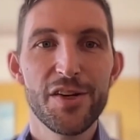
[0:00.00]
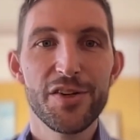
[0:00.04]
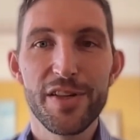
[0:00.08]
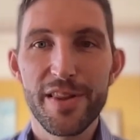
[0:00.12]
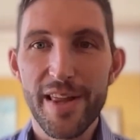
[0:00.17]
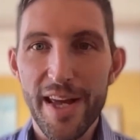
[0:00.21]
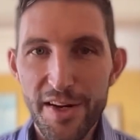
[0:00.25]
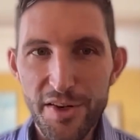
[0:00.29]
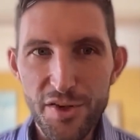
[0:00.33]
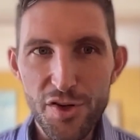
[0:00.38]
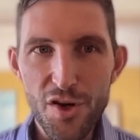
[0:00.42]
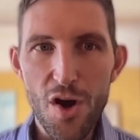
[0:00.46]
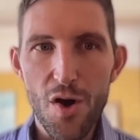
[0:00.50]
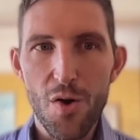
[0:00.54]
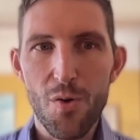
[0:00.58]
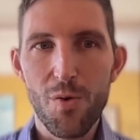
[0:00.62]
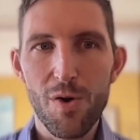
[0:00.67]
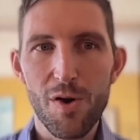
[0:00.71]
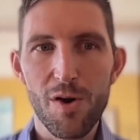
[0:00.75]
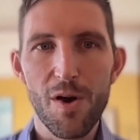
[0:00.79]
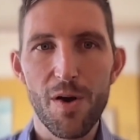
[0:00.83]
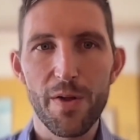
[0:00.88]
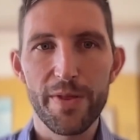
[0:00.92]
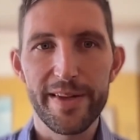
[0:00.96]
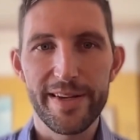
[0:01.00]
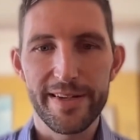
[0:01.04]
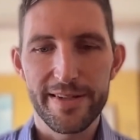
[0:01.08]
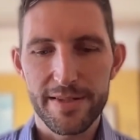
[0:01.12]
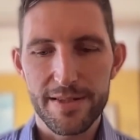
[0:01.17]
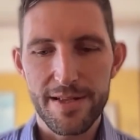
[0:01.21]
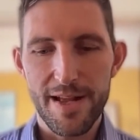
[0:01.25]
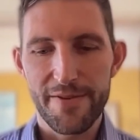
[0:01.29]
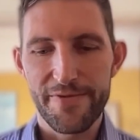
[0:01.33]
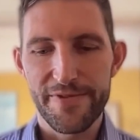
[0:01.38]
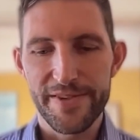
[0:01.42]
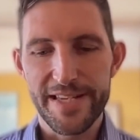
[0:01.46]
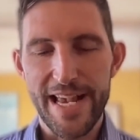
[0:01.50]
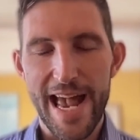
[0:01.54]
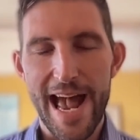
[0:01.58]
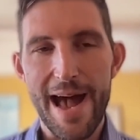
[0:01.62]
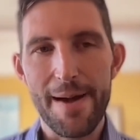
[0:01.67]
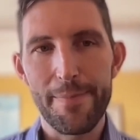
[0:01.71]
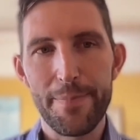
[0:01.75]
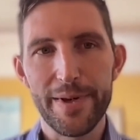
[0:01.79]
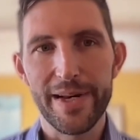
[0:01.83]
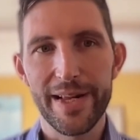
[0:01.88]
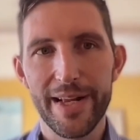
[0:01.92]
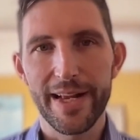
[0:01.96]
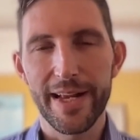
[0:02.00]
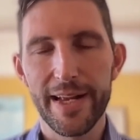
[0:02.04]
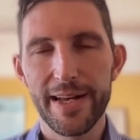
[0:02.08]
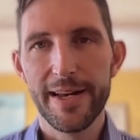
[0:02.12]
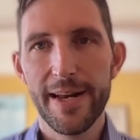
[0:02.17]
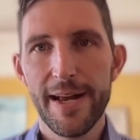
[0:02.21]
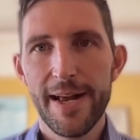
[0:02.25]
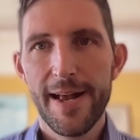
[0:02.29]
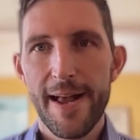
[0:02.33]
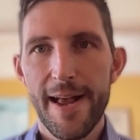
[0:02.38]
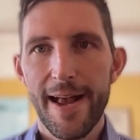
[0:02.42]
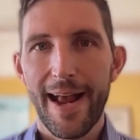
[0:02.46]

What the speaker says: Do they know where all this stuff is happening?